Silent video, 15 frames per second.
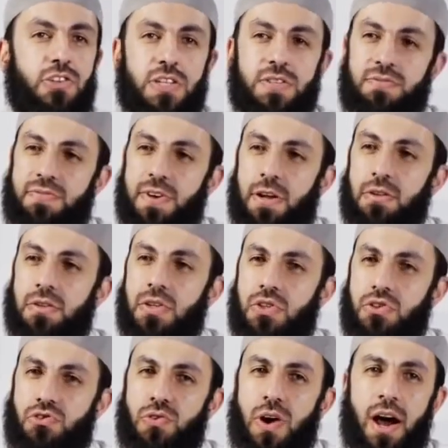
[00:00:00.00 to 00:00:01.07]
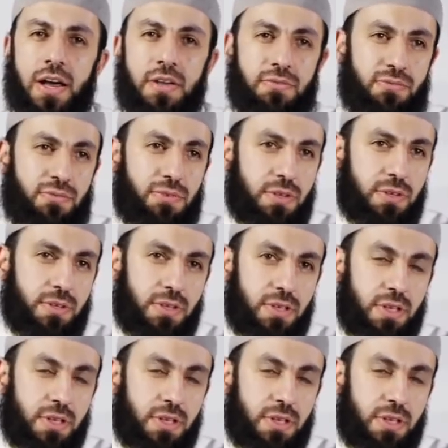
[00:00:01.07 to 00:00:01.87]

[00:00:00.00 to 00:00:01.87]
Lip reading: and I just felt this drive